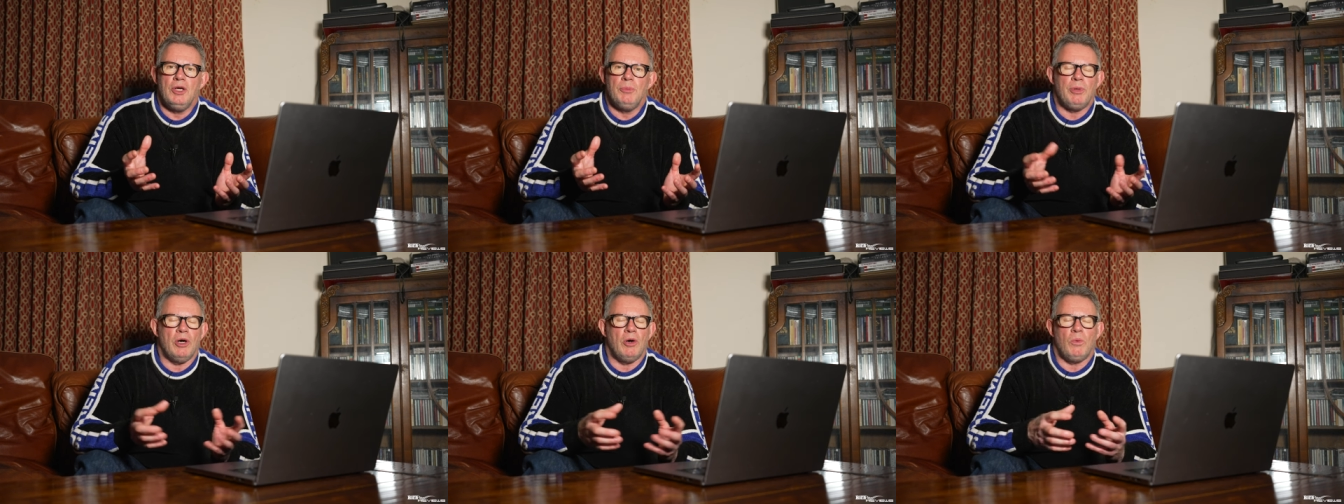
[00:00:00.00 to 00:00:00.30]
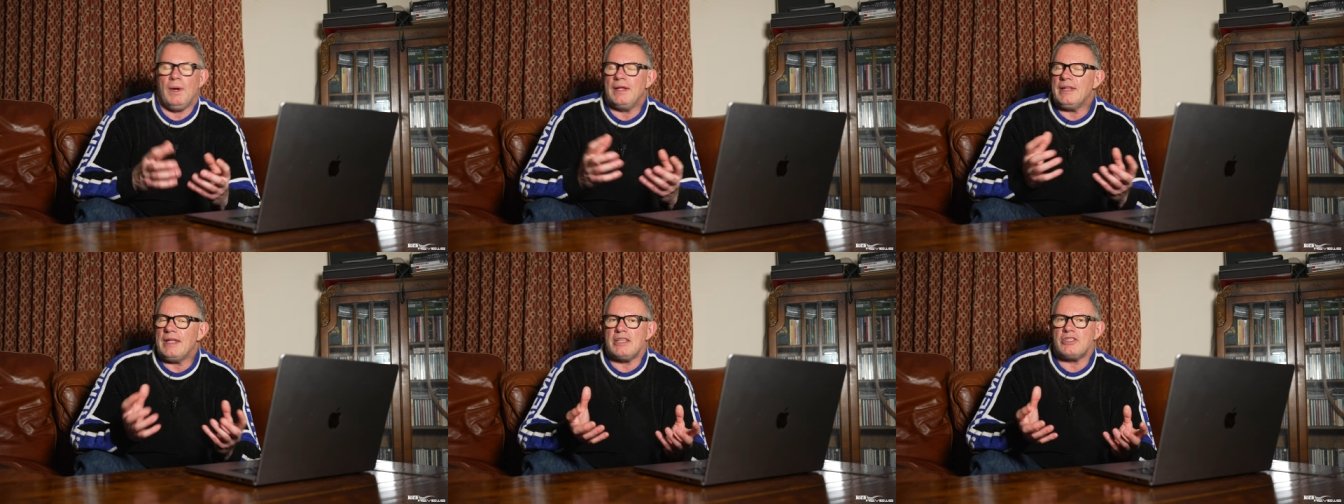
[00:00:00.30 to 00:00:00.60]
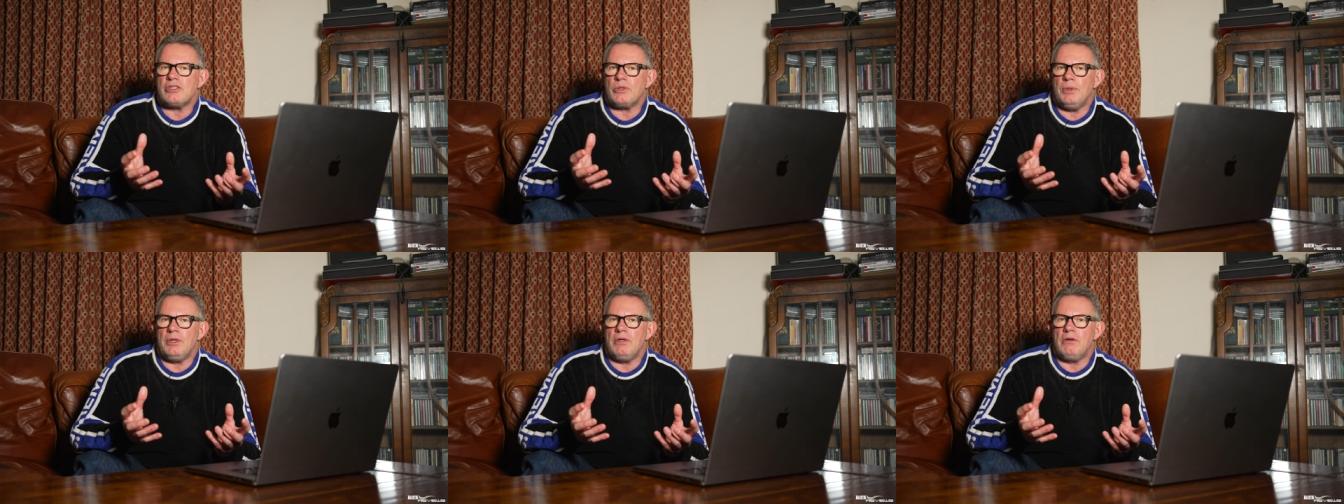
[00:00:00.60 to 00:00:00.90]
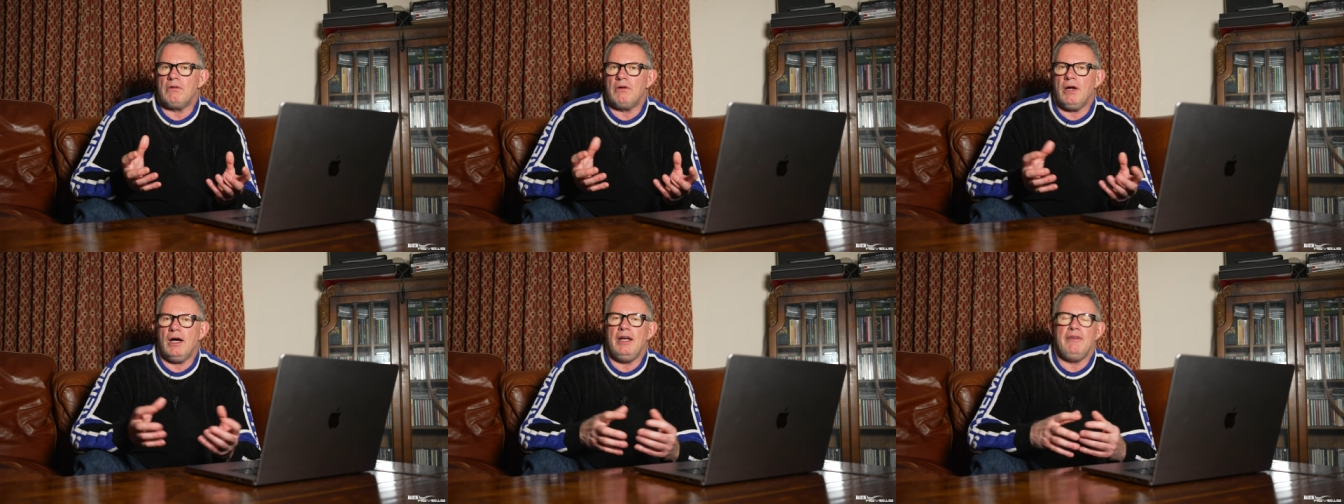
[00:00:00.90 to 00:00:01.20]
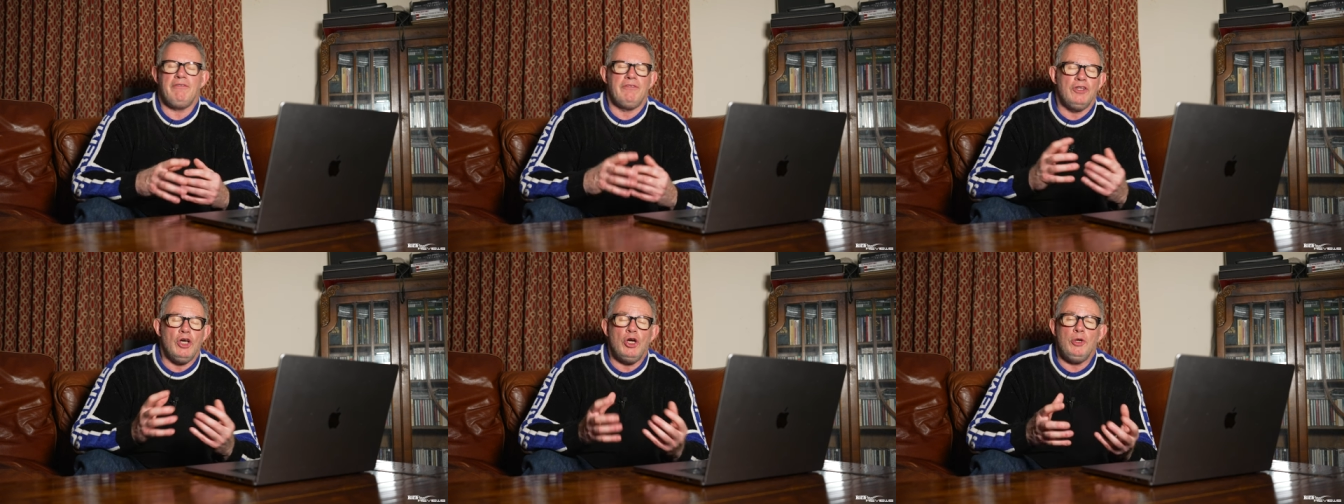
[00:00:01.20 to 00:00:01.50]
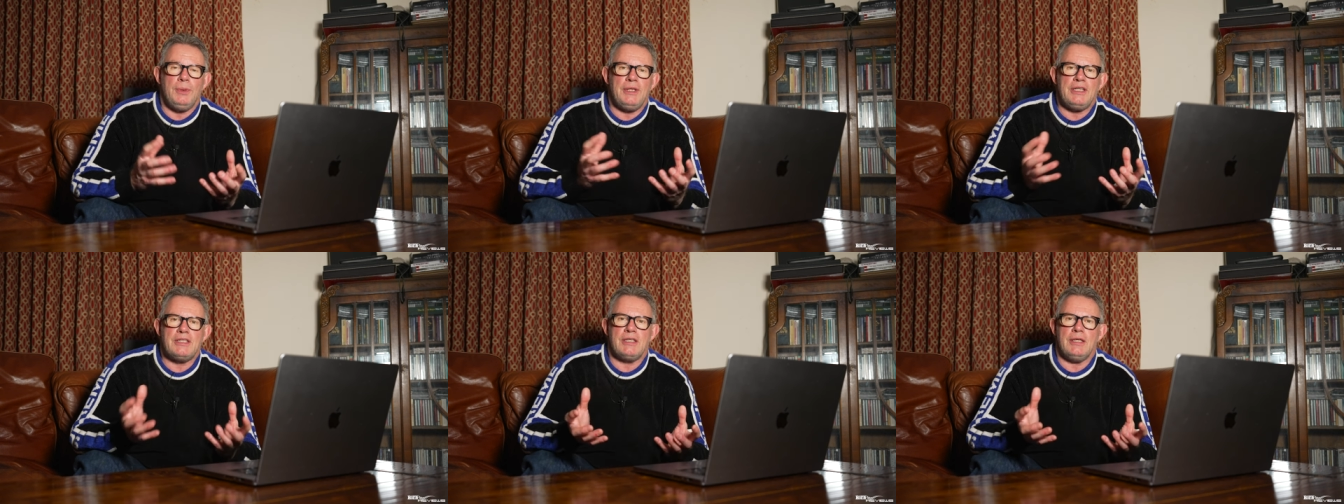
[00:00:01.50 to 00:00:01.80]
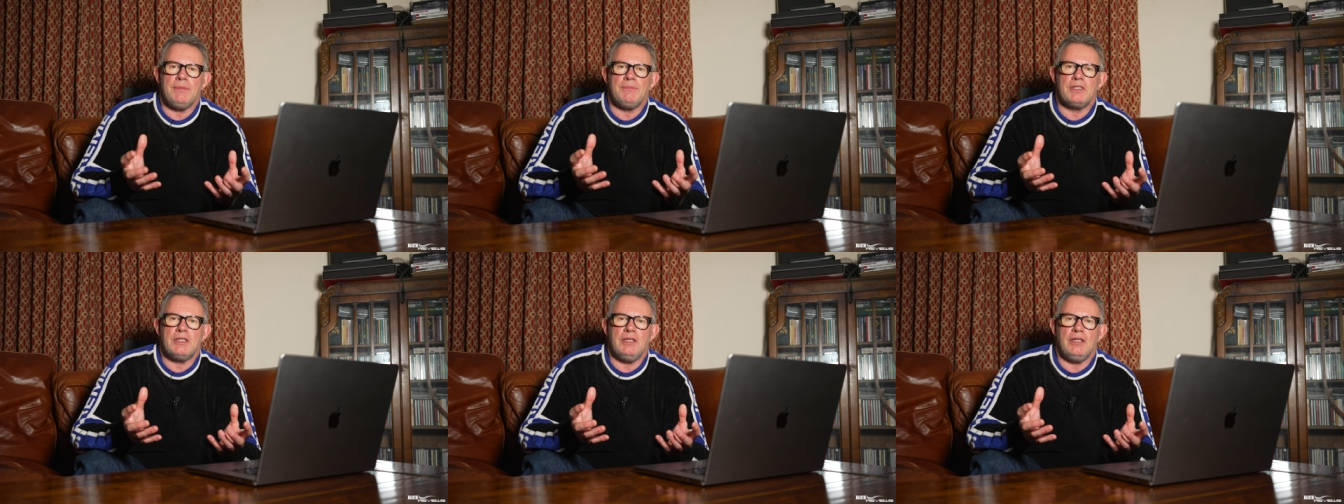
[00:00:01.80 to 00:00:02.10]
but when that's going to arrive, nobody
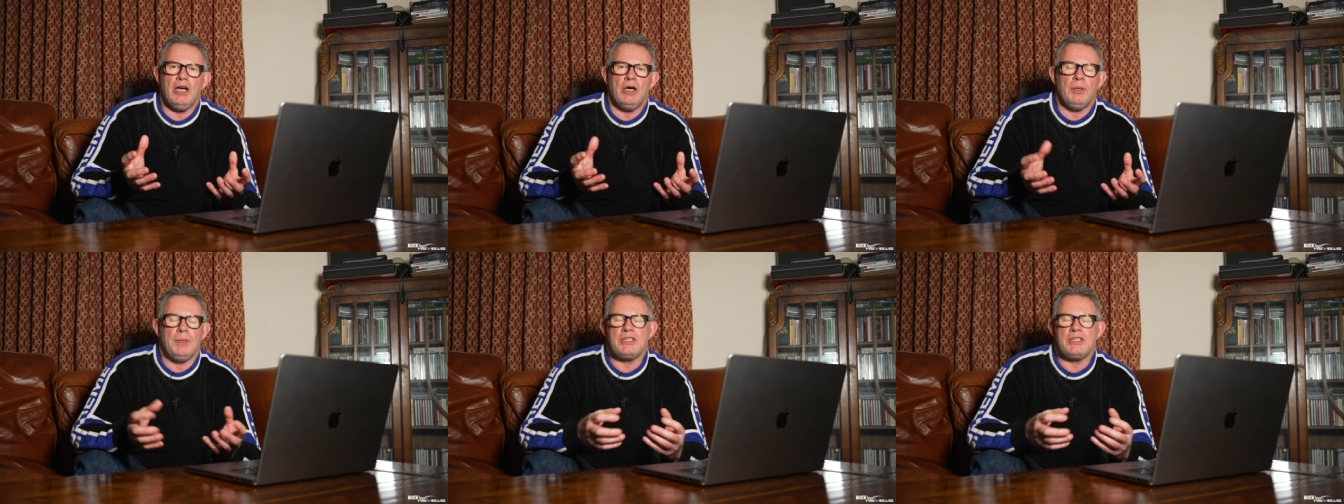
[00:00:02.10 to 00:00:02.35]
seems to know.